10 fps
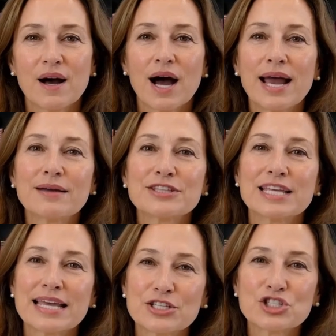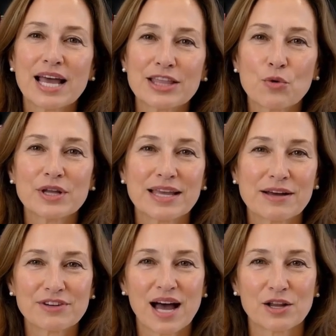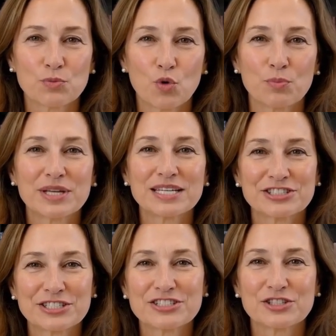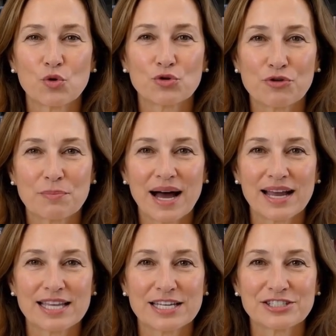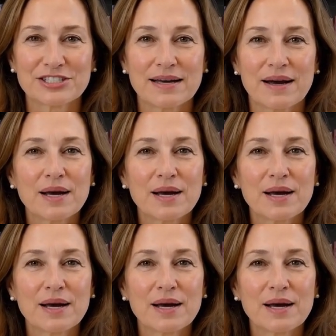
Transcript: I have seen genuinely valuable pieces sold for pennies